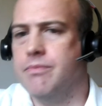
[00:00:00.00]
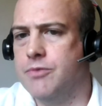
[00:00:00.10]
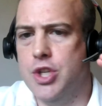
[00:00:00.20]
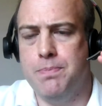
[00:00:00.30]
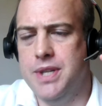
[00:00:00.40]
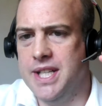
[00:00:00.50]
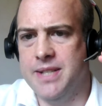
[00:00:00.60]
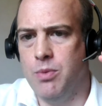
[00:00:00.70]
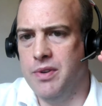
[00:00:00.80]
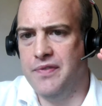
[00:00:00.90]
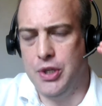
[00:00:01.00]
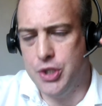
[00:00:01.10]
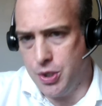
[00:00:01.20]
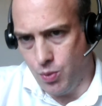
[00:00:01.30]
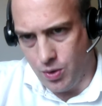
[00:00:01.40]
Just predicting one
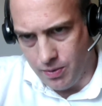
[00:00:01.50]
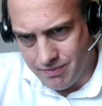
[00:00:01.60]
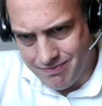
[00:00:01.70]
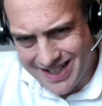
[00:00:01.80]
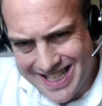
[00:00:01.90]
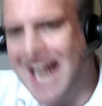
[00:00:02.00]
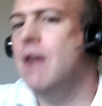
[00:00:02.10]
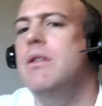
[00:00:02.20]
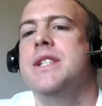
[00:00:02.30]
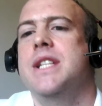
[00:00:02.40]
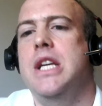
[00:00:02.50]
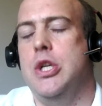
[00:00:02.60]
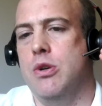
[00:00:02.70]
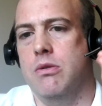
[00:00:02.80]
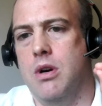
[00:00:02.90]
future will guarantee
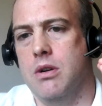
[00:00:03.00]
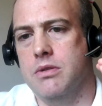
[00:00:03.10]
you're wrong.